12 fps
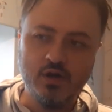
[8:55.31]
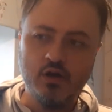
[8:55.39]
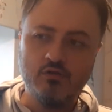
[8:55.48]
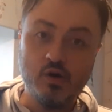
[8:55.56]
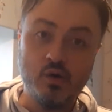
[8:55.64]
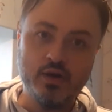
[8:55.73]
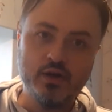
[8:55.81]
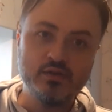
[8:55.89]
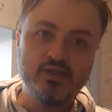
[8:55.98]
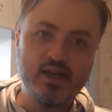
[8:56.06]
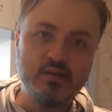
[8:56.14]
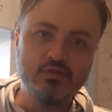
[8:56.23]
rolling on
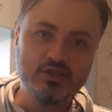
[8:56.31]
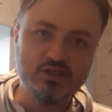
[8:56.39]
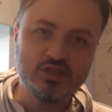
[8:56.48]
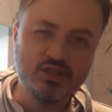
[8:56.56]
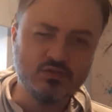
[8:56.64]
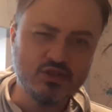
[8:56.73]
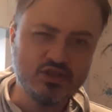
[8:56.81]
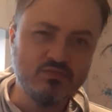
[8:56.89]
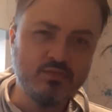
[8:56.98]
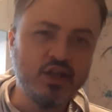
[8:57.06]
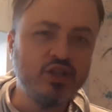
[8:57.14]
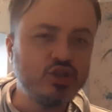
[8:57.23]
tables and see what you
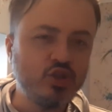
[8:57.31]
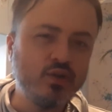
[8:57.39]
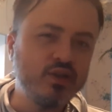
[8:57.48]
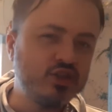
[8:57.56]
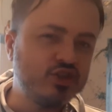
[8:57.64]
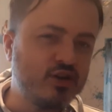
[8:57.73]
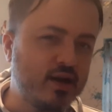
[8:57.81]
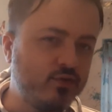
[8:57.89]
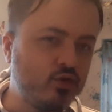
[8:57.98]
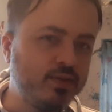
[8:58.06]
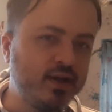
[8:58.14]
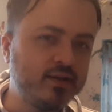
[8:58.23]
meet during the travel
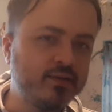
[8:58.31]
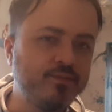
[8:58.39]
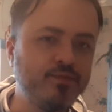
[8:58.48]
bit,